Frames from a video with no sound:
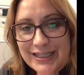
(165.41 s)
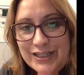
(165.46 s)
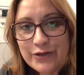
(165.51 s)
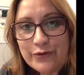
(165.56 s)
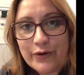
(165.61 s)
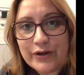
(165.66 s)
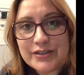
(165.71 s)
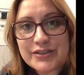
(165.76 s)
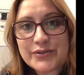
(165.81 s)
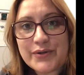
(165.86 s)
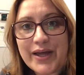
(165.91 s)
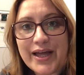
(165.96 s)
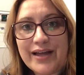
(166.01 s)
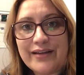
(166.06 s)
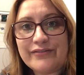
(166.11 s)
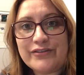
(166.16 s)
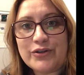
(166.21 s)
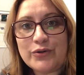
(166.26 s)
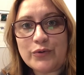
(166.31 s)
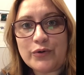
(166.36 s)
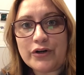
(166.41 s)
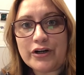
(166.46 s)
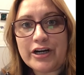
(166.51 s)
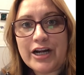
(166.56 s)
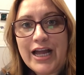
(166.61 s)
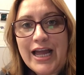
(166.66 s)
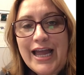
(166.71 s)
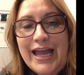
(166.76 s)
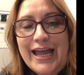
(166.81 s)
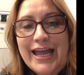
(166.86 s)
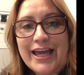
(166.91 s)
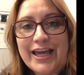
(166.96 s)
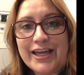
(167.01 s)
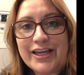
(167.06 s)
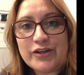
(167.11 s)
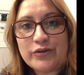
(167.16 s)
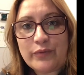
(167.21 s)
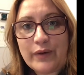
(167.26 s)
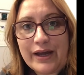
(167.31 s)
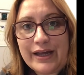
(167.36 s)
You also have your
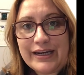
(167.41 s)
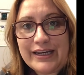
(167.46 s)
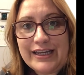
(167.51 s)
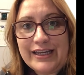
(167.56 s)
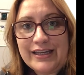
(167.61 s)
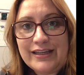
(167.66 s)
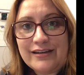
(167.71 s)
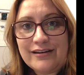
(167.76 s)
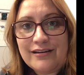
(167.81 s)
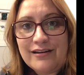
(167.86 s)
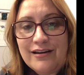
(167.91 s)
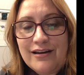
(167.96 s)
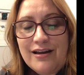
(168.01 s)
handwriting